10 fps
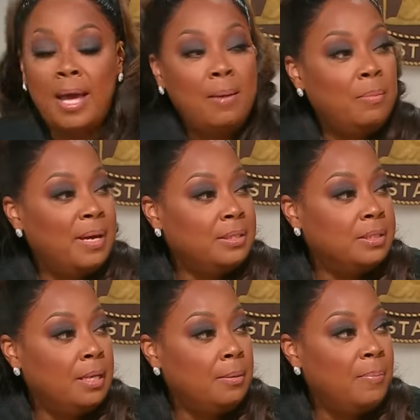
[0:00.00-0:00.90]
I'm about to
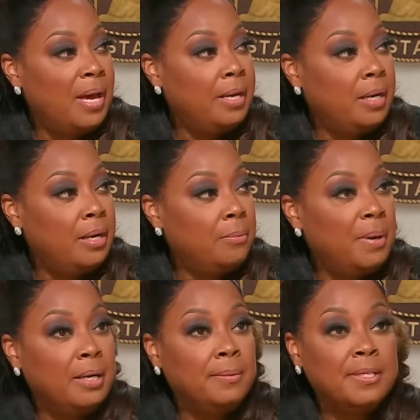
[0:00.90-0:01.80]
say bye to
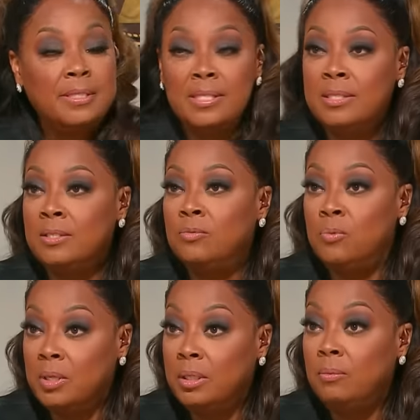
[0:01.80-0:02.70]
everybody because this is
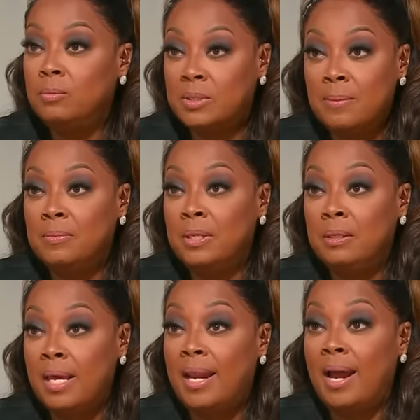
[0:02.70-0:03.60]
really
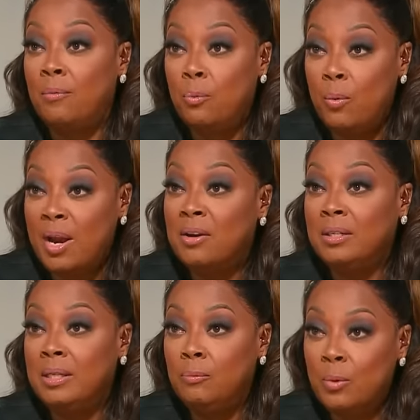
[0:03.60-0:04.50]
something that I
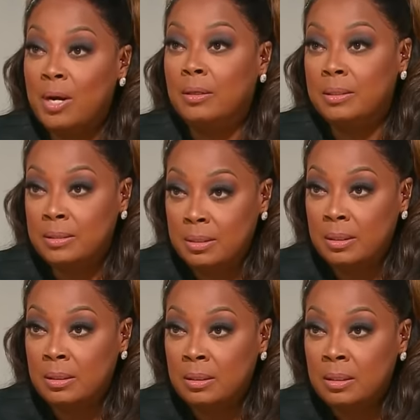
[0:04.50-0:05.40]
rarely, rarely
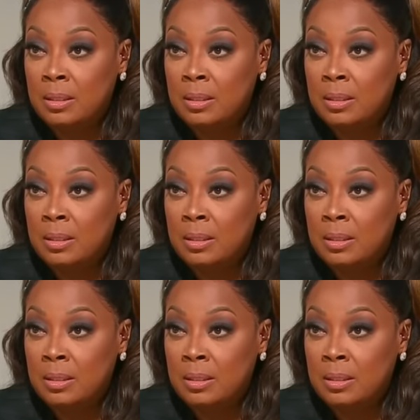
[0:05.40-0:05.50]
see.